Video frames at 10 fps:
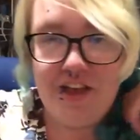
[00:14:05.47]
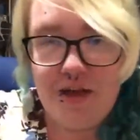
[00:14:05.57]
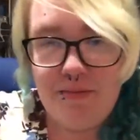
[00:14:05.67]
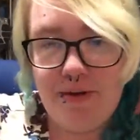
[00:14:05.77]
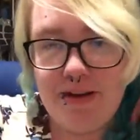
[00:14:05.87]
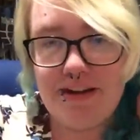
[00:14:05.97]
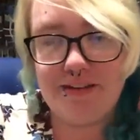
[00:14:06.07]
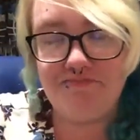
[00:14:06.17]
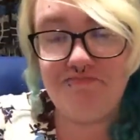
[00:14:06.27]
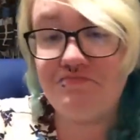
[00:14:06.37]

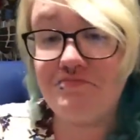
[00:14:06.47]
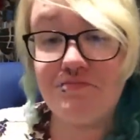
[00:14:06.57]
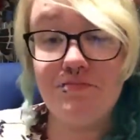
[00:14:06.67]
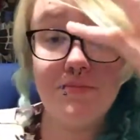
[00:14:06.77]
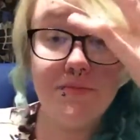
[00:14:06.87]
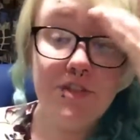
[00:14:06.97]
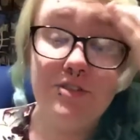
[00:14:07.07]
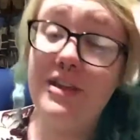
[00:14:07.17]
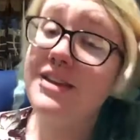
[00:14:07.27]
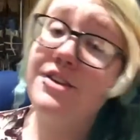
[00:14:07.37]
But, well,
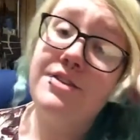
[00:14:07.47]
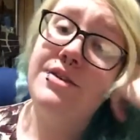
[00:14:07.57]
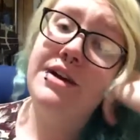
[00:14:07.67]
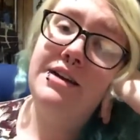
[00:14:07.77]
thank you.